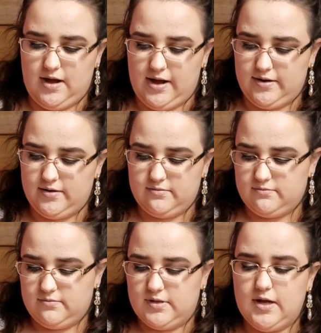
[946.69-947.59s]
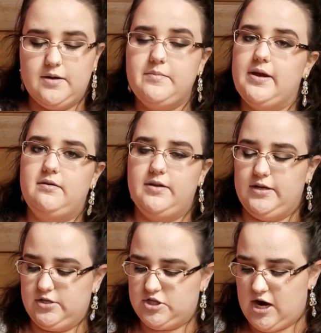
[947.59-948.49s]
Gunmetal
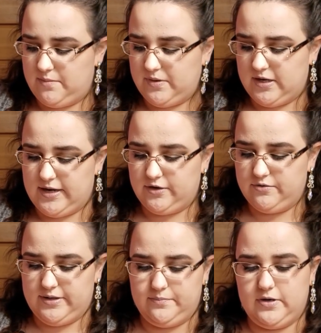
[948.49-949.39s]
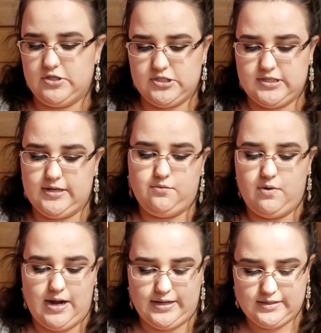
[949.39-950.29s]
and Chopper and Creep are just like,
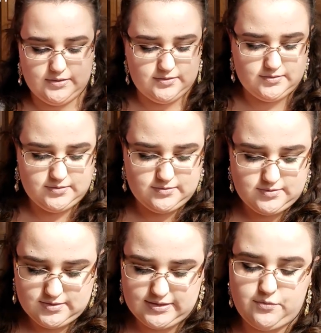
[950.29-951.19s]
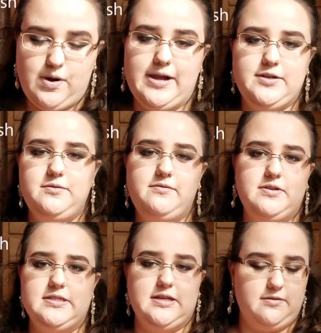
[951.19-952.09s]
why? Like, why do you
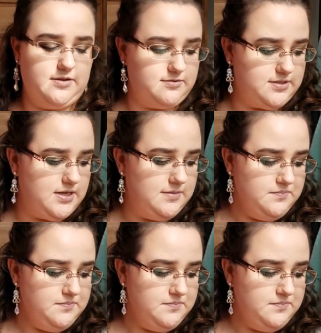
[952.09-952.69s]
even sell those?